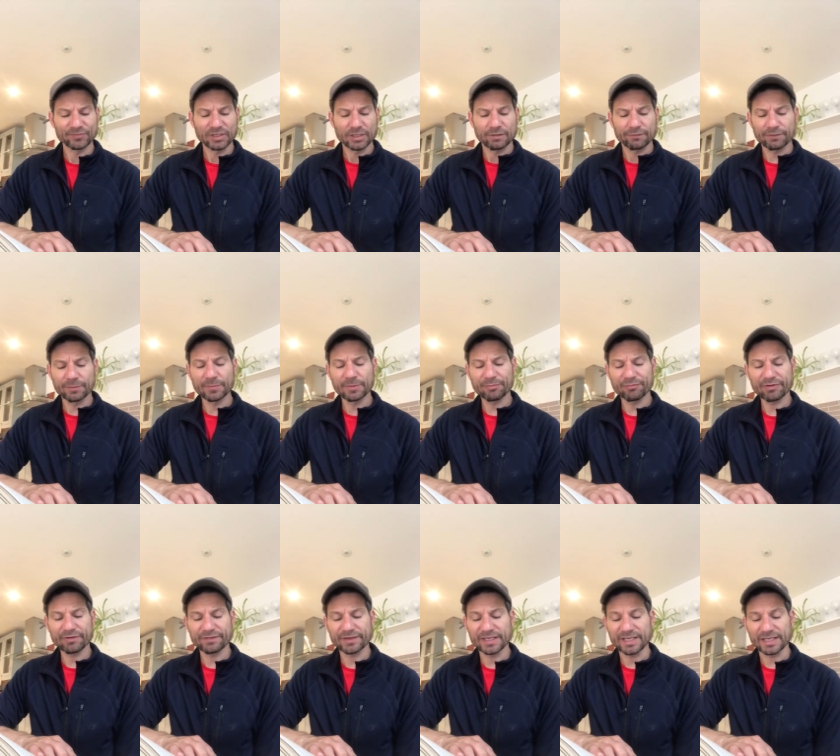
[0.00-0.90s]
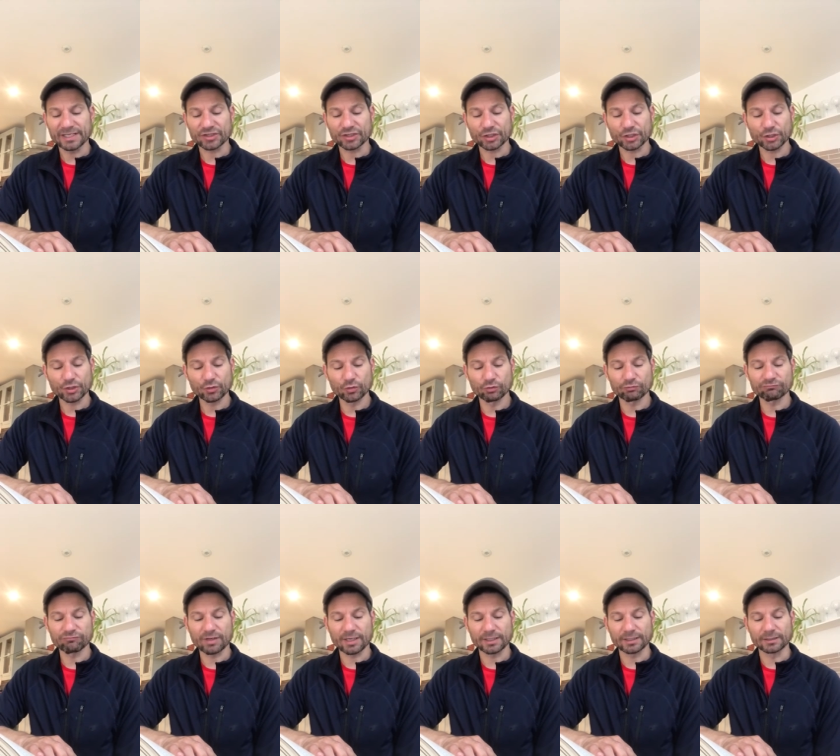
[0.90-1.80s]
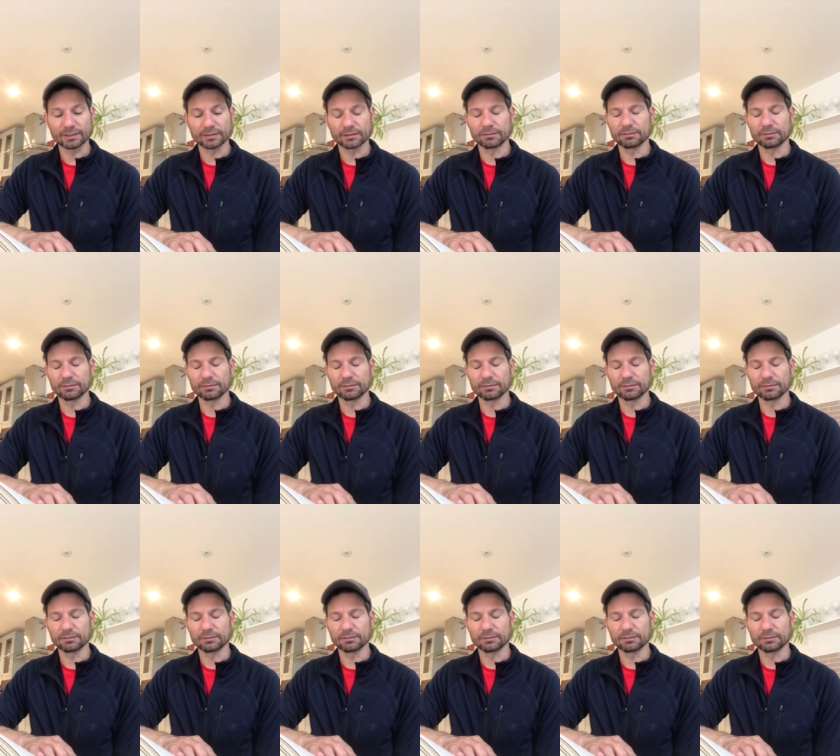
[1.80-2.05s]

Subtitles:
From the privy, it's a short run."